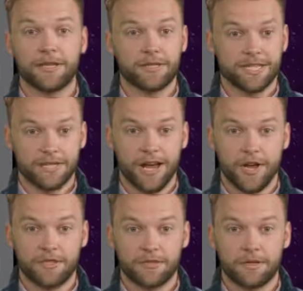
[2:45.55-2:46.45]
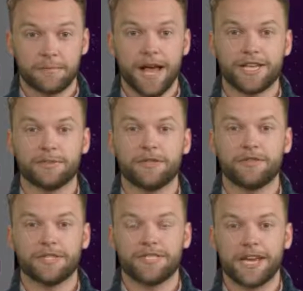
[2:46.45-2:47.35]
This allows for the management
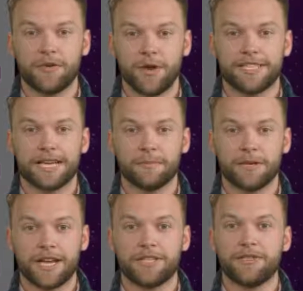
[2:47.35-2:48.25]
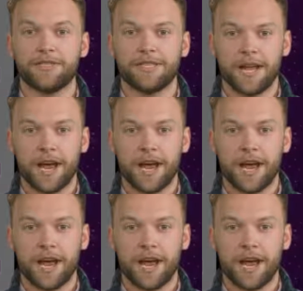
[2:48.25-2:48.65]
of containerized applications